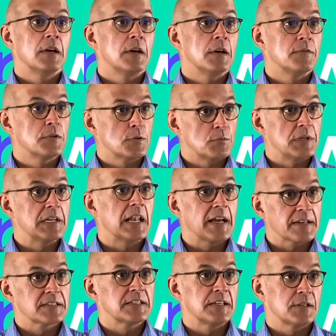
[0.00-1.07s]
of the
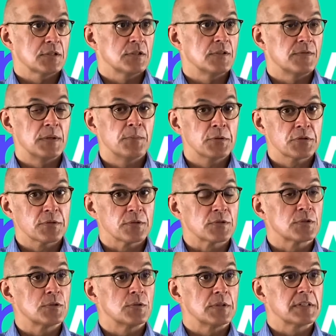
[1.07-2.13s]
relaxation of your muscles
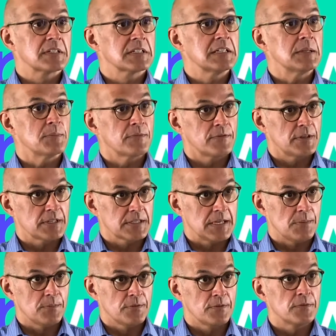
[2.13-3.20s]
during sleep, for
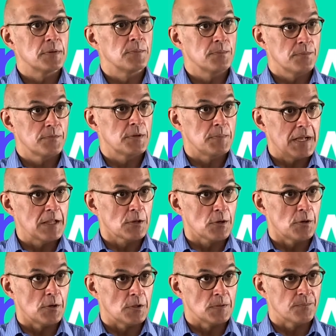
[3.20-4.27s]
example, from
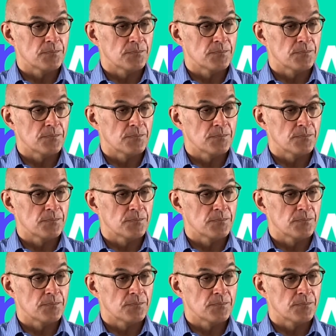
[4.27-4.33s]
alcohol.